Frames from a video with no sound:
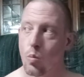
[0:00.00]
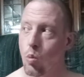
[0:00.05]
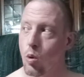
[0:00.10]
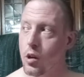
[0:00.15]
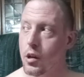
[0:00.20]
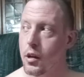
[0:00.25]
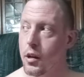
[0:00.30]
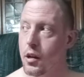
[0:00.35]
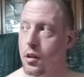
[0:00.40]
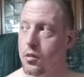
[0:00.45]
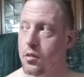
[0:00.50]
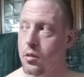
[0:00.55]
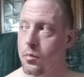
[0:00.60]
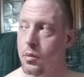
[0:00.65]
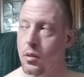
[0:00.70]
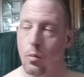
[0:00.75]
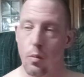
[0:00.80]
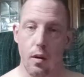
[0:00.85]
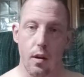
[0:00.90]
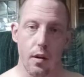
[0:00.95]
Work it out to
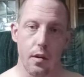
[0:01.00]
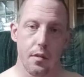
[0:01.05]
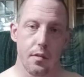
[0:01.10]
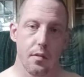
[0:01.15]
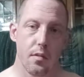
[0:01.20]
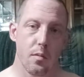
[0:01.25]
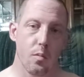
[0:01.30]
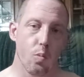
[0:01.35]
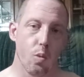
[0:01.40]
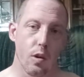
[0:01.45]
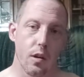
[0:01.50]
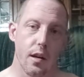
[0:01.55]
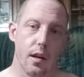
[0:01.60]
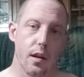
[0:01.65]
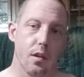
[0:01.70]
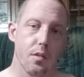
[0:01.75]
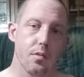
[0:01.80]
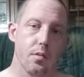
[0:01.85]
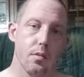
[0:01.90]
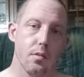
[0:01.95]
be right. Work it
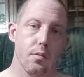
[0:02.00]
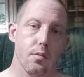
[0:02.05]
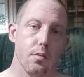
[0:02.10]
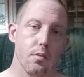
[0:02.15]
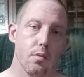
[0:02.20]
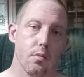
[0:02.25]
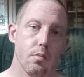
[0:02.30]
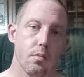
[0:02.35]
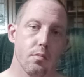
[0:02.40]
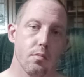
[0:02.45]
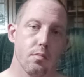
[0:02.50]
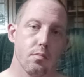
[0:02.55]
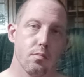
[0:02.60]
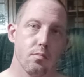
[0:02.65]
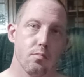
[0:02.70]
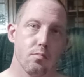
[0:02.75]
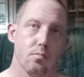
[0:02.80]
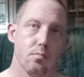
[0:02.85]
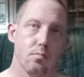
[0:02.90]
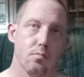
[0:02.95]
out to
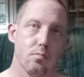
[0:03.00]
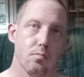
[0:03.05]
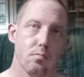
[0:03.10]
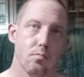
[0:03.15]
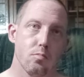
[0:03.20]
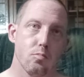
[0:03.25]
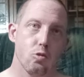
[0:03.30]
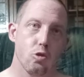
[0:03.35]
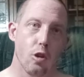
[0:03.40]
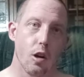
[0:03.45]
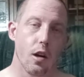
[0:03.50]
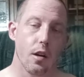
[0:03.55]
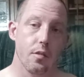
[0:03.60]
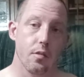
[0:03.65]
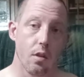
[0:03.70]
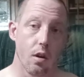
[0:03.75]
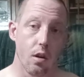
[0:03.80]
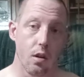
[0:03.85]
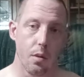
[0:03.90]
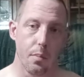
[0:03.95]
try to
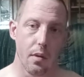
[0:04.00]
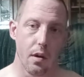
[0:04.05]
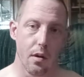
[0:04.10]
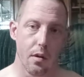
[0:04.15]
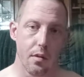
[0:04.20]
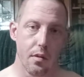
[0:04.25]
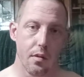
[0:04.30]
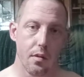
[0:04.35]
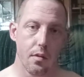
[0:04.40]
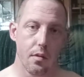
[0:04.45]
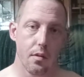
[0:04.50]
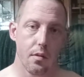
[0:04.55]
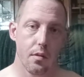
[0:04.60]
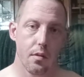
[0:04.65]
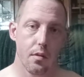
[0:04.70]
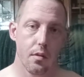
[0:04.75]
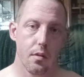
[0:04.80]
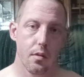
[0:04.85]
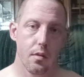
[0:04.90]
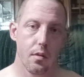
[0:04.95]
talk about it.
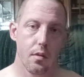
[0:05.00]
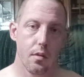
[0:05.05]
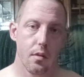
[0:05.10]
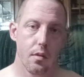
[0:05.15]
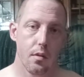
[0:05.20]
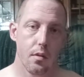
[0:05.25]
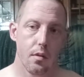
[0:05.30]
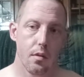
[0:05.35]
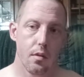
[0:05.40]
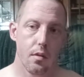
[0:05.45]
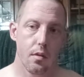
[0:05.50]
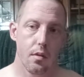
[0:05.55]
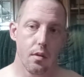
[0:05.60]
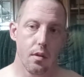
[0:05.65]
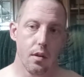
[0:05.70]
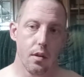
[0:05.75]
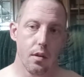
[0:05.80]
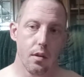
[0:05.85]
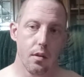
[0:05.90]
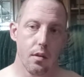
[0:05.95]

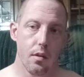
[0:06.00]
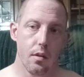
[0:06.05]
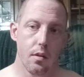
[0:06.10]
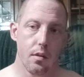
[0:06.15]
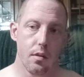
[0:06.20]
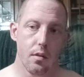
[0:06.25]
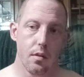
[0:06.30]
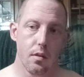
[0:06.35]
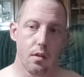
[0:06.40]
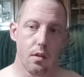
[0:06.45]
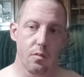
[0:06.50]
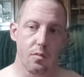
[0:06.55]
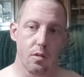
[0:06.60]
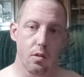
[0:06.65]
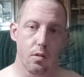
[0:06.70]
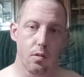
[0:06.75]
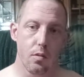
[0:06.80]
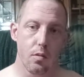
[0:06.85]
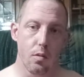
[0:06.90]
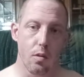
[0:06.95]
And if
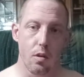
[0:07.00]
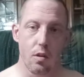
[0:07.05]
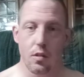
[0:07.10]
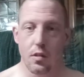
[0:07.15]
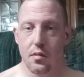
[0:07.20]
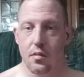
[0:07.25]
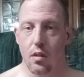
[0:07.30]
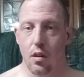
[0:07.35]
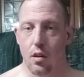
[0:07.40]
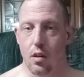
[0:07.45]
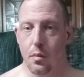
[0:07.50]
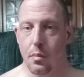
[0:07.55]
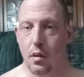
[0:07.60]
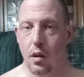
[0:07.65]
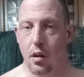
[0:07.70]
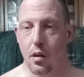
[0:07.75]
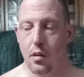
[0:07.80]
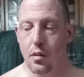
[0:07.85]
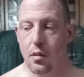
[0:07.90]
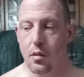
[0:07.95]
you learn to talk
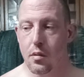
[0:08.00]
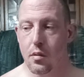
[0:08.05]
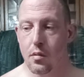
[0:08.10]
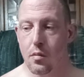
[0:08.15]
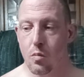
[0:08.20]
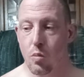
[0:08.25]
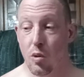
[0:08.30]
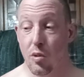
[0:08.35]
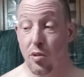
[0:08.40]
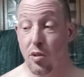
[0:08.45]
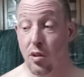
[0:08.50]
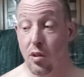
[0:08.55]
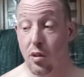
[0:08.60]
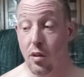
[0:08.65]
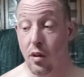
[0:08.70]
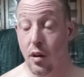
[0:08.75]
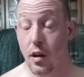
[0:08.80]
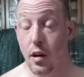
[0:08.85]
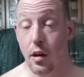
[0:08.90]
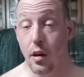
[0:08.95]
about it with the
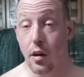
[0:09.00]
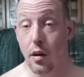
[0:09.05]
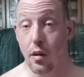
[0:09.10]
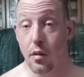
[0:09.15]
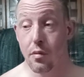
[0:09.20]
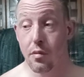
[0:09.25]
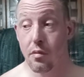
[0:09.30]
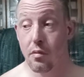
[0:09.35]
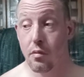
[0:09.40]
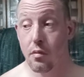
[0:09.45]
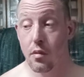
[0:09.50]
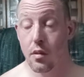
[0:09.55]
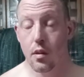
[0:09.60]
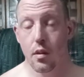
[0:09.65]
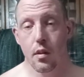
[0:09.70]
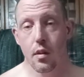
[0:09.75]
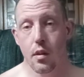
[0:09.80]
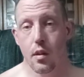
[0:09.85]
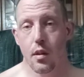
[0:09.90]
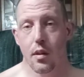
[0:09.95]
other half,
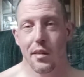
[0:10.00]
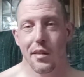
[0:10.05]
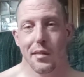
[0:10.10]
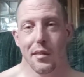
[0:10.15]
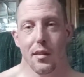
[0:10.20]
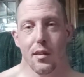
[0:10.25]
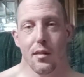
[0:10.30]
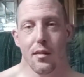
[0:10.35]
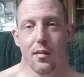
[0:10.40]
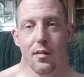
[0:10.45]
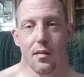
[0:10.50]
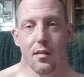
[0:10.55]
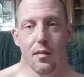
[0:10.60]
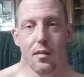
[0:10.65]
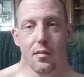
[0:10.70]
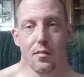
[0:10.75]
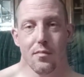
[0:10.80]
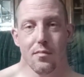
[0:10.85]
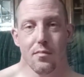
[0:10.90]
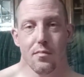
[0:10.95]

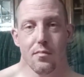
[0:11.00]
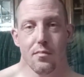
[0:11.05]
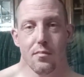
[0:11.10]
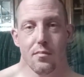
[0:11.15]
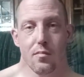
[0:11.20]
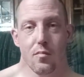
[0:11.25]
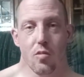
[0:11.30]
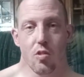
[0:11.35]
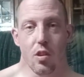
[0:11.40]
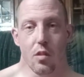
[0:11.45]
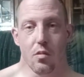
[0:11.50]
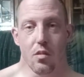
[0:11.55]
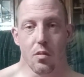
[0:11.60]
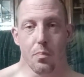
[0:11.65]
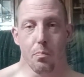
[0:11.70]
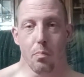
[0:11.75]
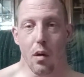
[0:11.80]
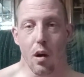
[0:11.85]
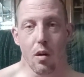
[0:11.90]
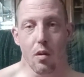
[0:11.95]
then instead of
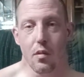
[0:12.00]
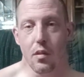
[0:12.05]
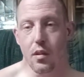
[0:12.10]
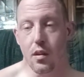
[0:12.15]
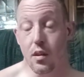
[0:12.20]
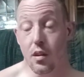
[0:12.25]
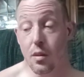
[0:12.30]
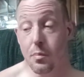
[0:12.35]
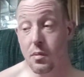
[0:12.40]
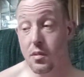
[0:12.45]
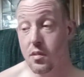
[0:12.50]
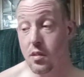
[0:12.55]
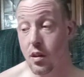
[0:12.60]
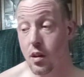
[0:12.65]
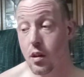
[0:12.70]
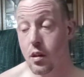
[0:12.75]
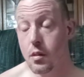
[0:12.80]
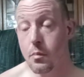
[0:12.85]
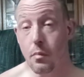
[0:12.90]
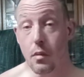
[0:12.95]
just bottling it up
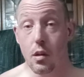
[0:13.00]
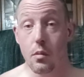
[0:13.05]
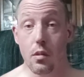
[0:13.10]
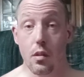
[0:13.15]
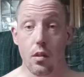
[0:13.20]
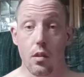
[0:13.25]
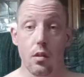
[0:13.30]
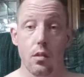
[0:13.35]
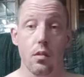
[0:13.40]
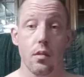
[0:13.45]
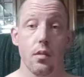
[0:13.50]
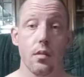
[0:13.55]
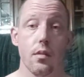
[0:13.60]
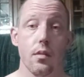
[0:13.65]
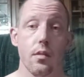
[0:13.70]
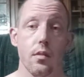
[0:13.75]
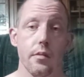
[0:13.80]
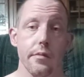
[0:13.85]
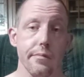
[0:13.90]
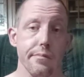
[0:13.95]
inside, maybe you
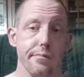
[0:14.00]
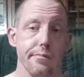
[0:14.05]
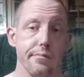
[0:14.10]
can